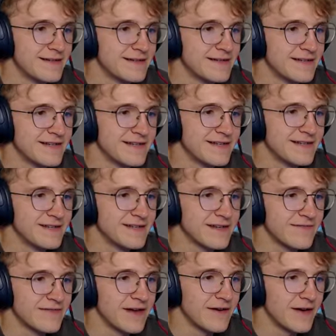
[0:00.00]
Oh, are you
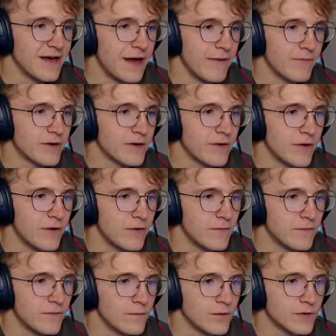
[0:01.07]
kidding me? Okay, I'm gonna go
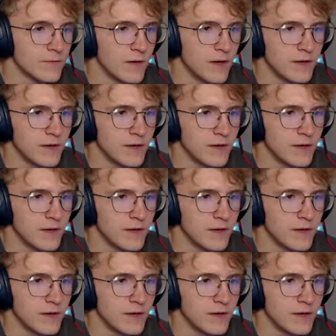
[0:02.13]
home with my...